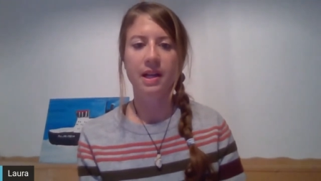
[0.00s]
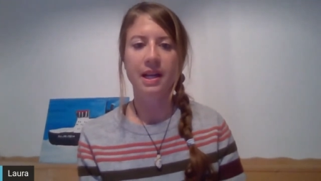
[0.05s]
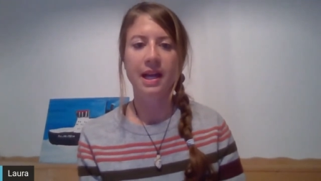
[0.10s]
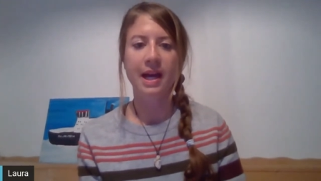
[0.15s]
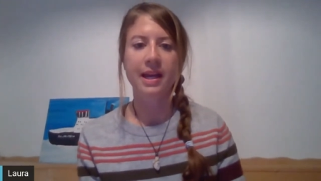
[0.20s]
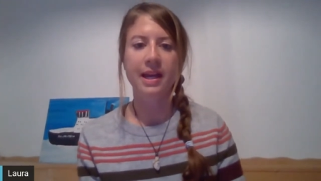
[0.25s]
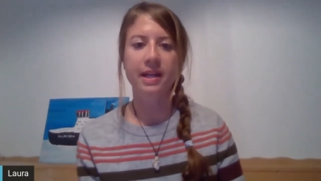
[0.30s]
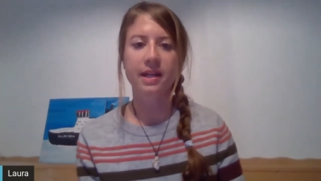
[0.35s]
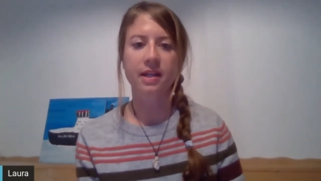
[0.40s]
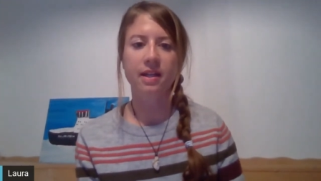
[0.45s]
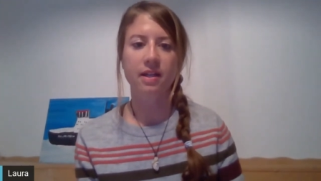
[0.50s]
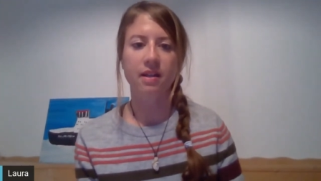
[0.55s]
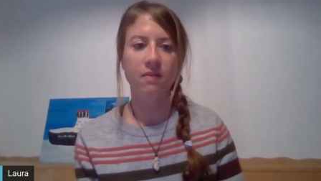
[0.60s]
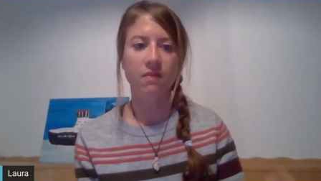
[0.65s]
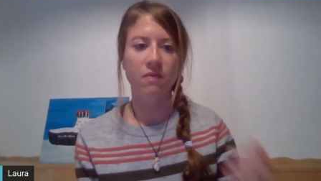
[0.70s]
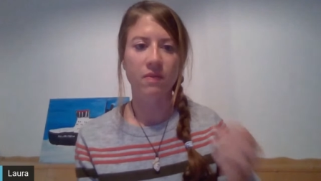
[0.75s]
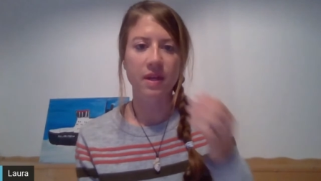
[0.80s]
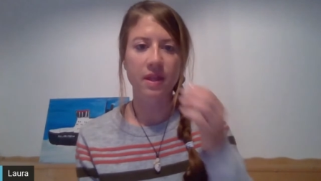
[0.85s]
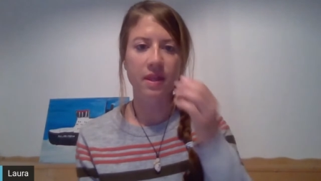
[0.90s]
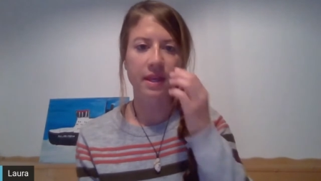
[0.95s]
like
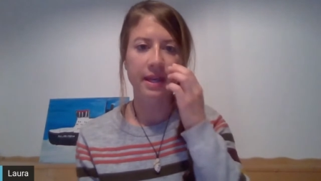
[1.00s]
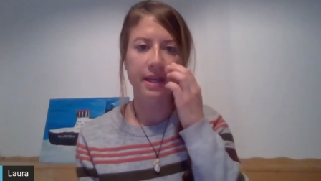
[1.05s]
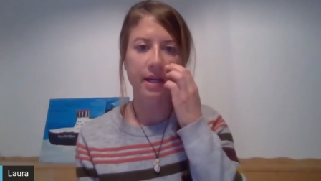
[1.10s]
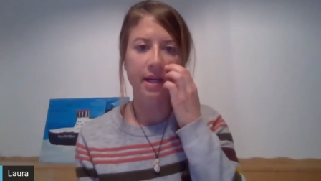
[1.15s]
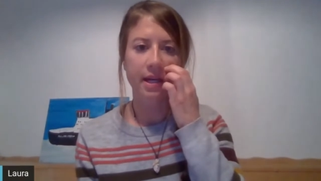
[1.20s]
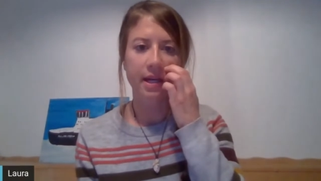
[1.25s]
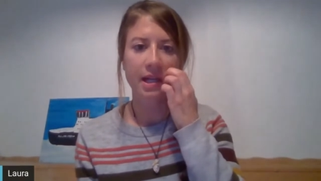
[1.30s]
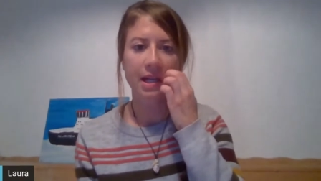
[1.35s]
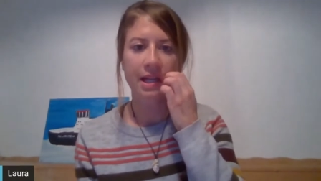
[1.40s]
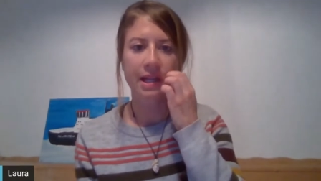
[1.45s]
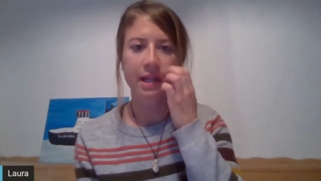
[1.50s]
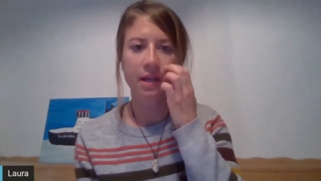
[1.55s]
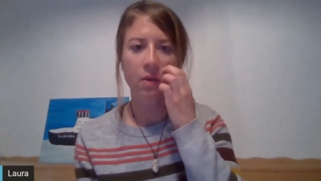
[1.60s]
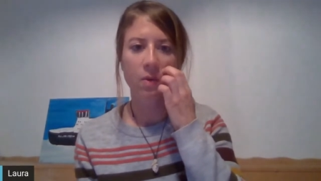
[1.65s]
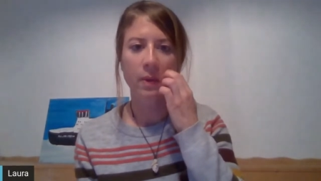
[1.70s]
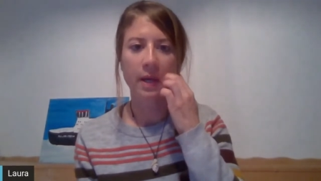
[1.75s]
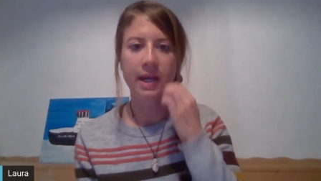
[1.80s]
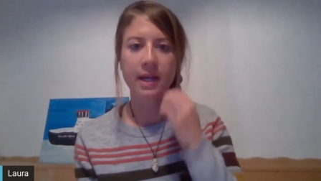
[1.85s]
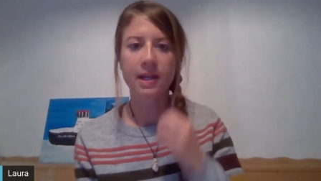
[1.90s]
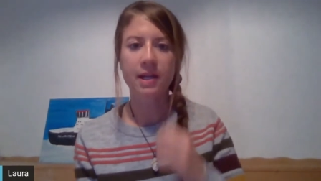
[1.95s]
when they are killing a
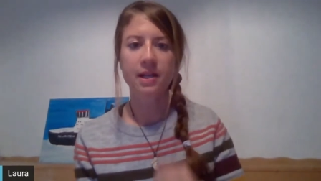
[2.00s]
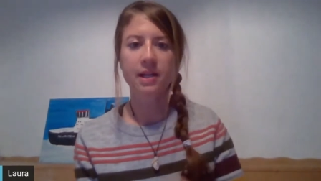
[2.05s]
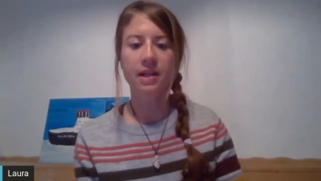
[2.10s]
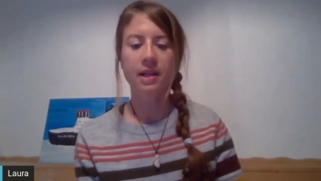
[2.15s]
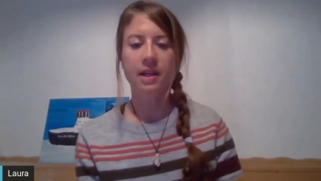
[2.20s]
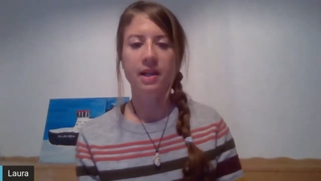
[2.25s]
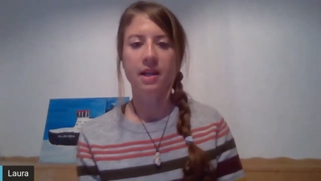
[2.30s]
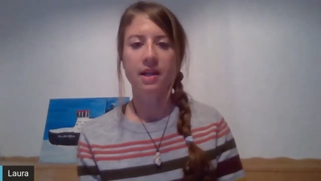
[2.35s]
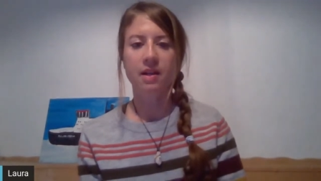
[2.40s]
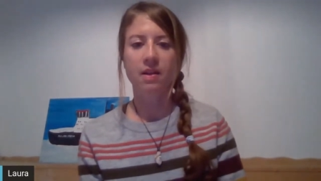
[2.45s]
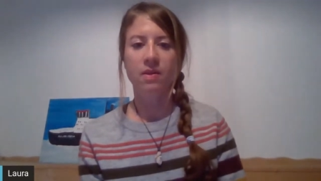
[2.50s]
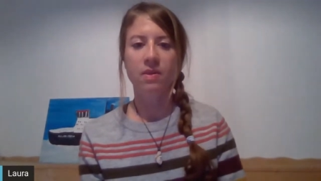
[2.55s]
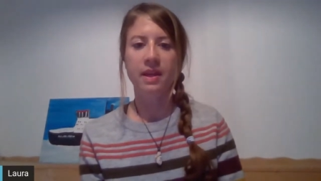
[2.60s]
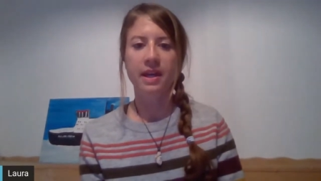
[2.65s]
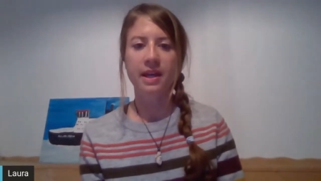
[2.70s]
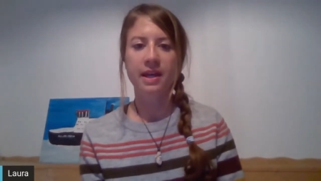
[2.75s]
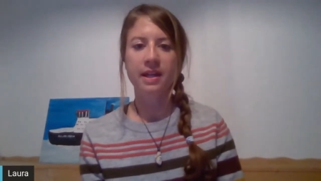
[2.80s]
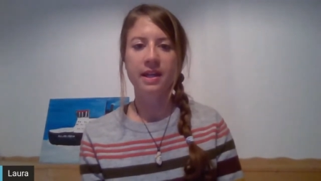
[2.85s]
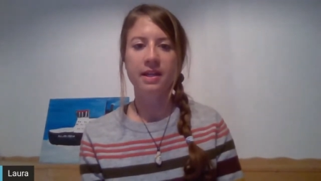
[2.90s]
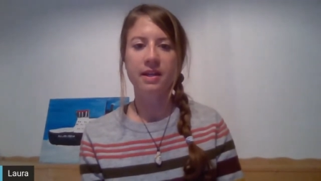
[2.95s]
whale,
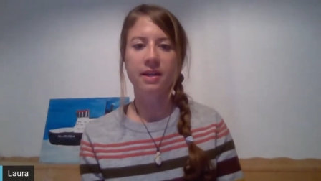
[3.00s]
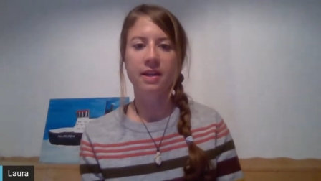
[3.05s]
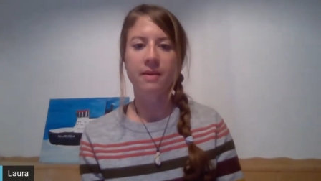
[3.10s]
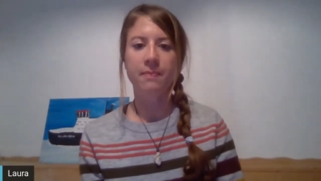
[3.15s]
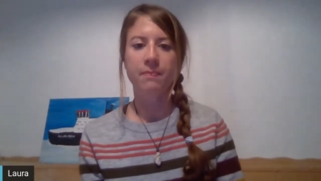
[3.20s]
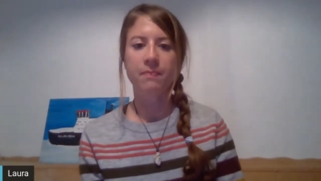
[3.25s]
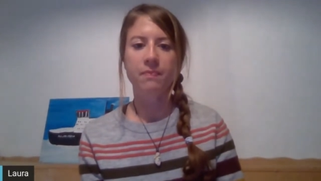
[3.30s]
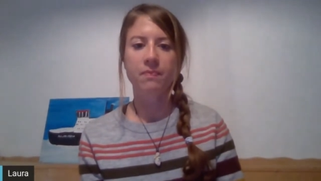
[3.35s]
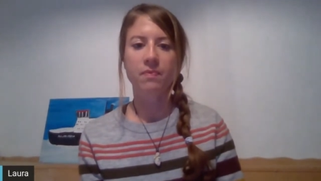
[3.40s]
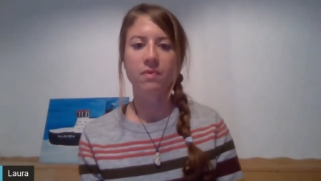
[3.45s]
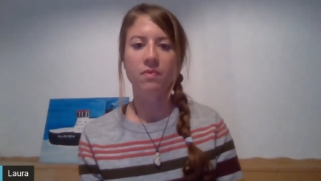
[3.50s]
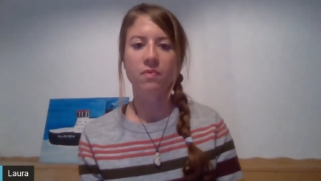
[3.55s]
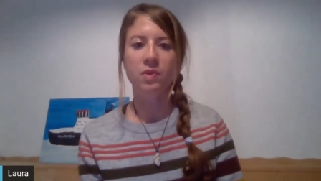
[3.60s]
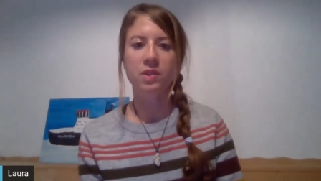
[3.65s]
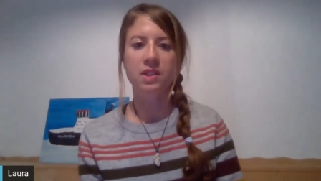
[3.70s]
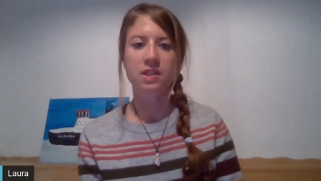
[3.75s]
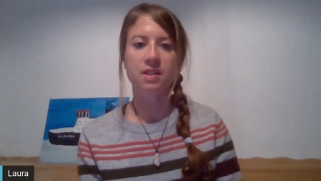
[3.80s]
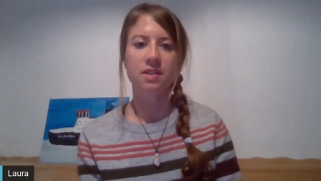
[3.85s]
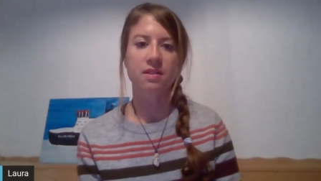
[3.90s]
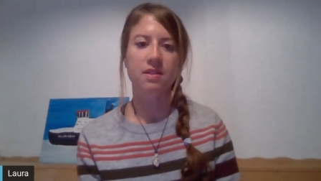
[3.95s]
they um,
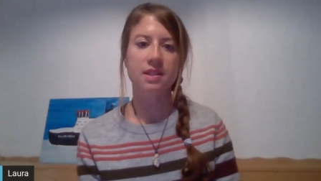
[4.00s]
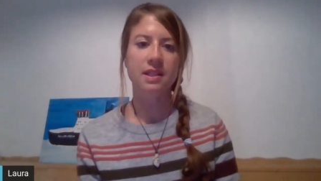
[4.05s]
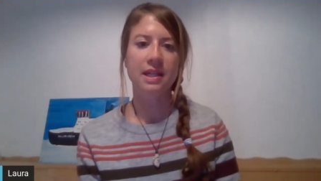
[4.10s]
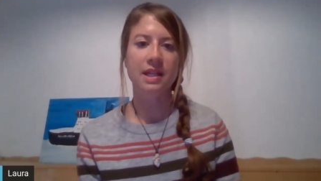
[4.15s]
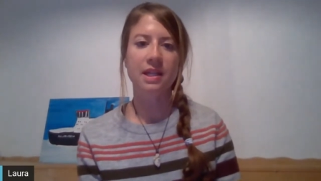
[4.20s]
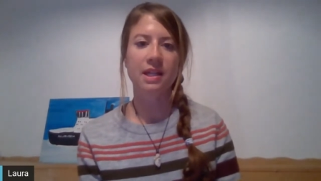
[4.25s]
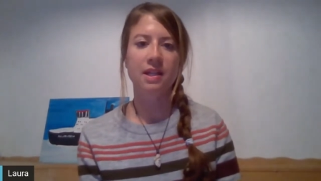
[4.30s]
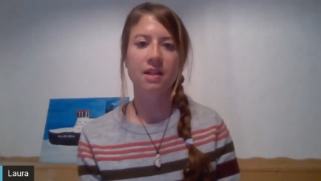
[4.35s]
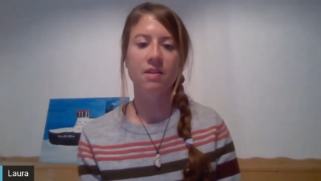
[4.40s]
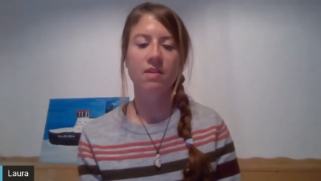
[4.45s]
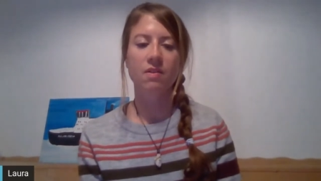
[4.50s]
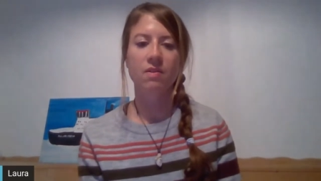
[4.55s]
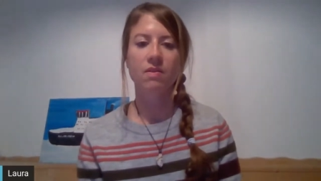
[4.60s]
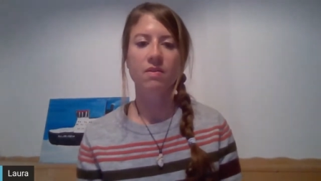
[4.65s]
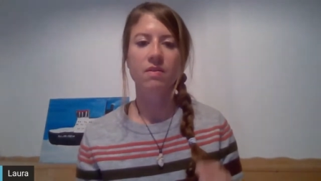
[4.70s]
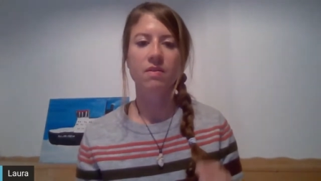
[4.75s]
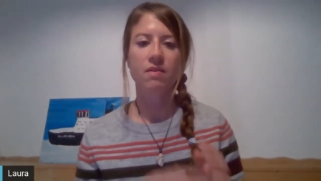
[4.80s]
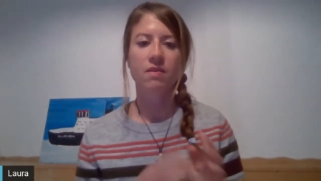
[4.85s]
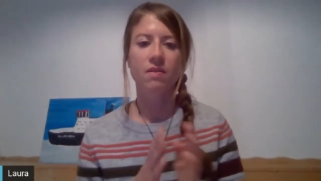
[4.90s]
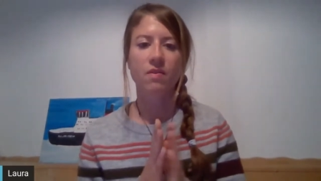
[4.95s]
would say,
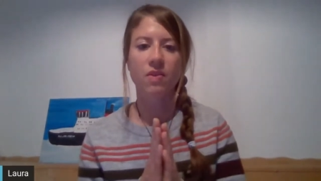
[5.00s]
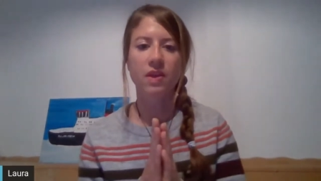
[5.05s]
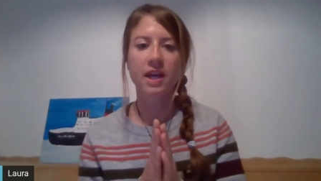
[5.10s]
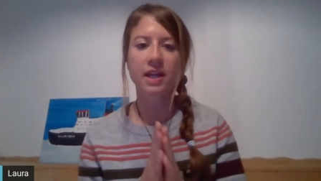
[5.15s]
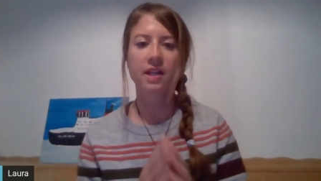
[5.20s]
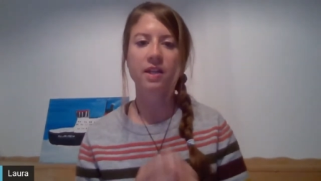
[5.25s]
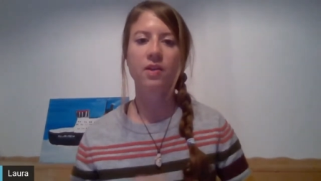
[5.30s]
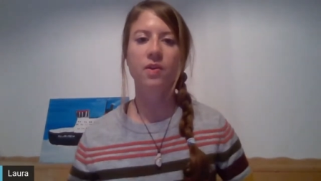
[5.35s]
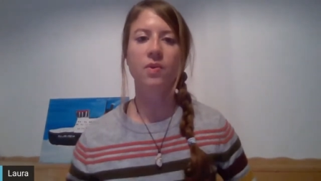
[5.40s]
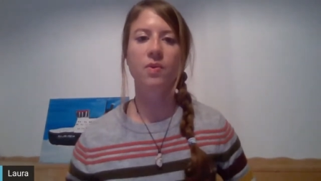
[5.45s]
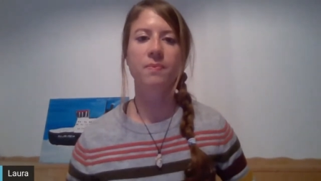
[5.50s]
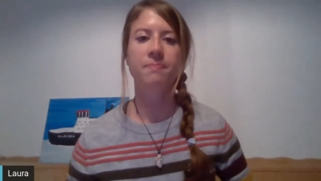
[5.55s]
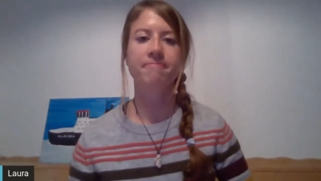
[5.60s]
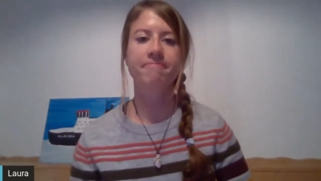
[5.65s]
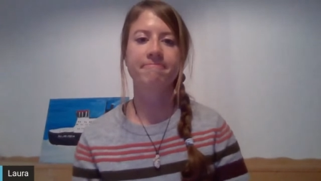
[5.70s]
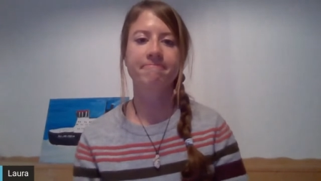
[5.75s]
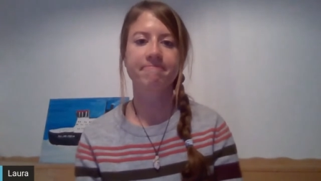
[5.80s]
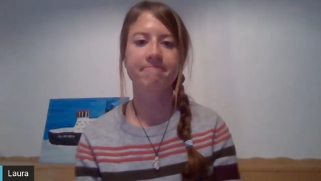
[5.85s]
"Thank you."